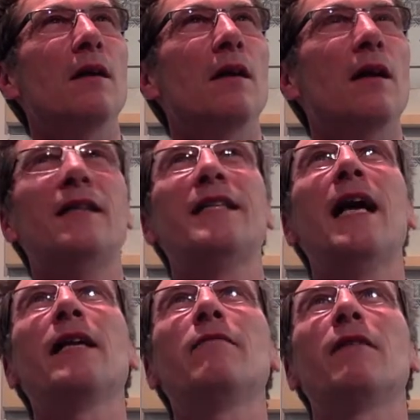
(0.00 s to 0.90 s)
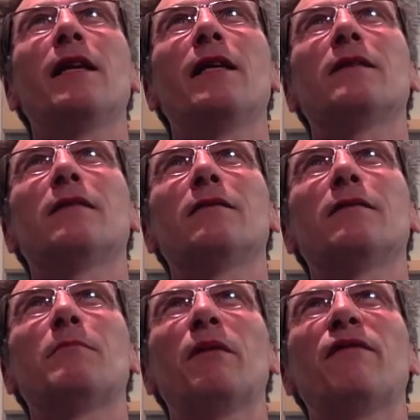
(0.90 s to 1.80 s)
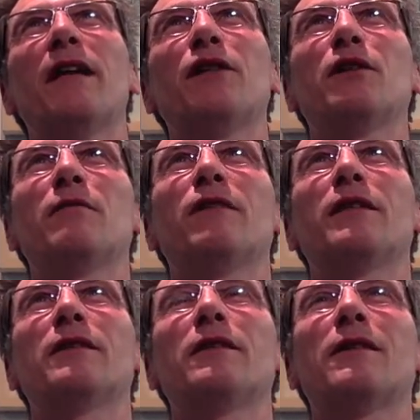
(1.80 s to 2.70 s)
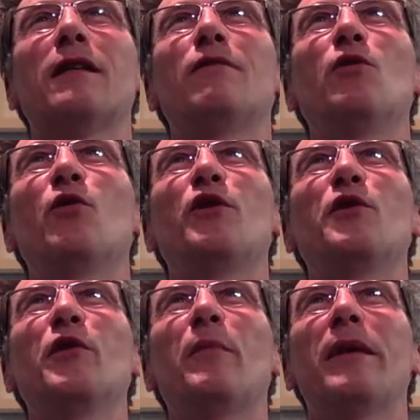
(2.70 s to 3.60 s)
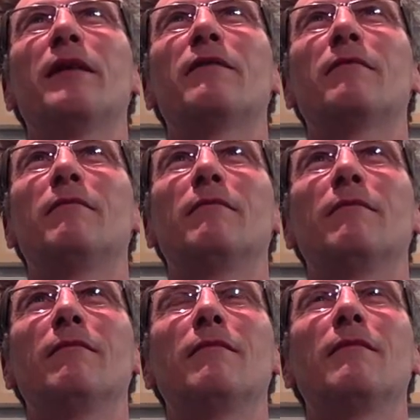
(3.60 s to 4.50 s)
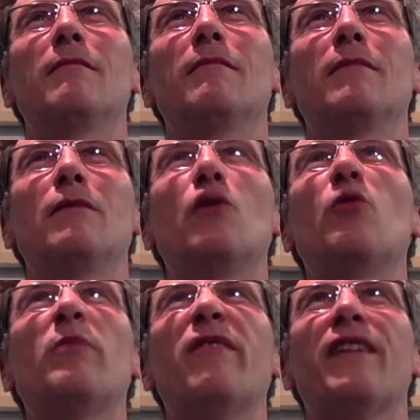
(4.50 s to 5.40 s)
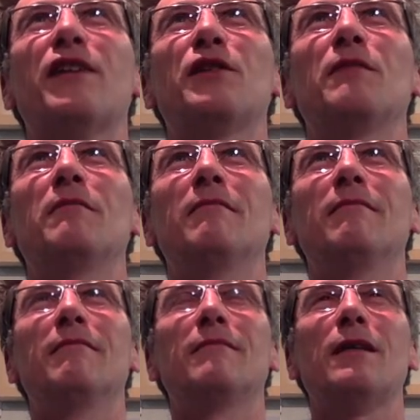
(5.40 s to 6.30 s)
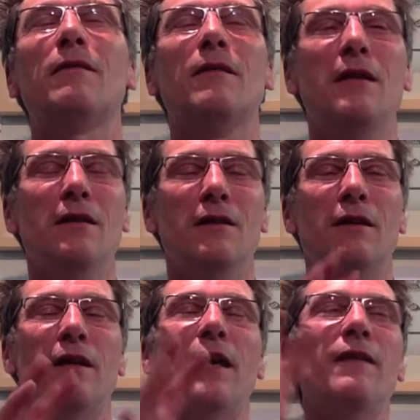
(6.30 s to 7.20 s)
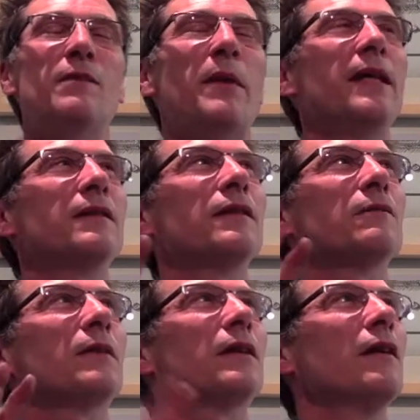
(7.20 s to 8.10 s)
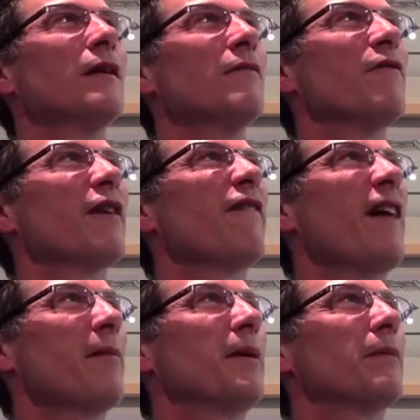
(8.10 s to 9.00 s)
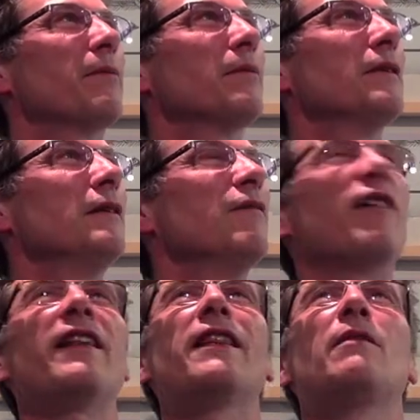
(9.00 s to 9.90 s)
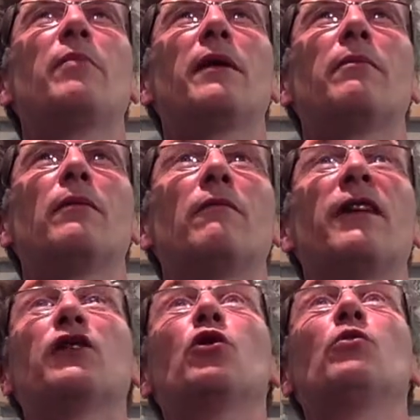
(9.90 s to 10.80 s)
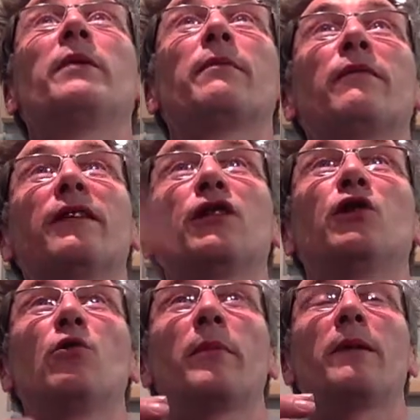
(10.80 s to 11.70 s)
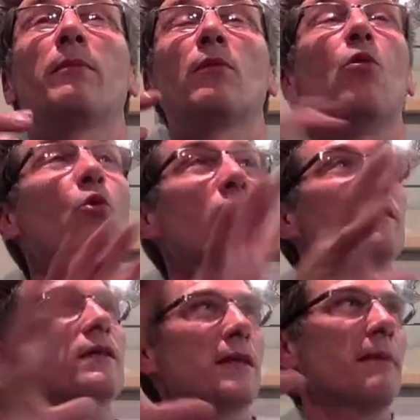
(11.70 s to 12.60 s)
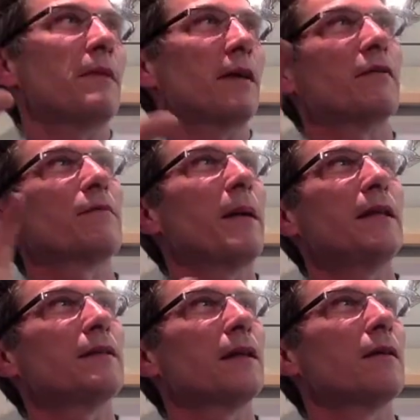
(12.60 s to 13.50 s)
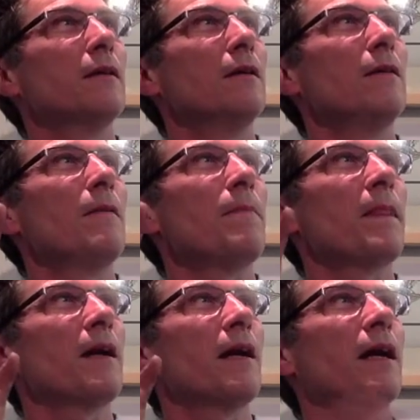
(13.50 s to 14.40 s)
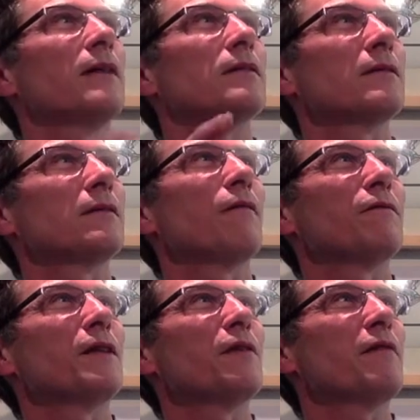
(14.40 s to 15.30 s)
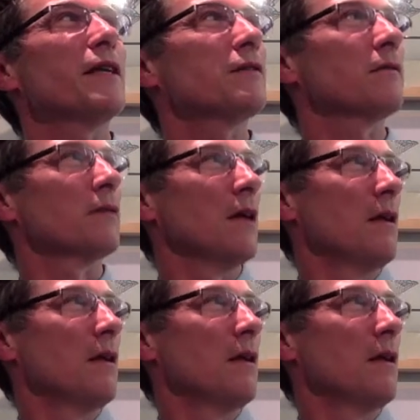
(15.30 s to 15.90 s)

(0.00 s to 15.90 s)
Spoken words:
Italian Renaissance perfection versus kind of Northern European non-perfection. So, you get these paintings with very fat people, very thin people, very tall people, very short people, all in the same kind of painting against, often in the Renaissance,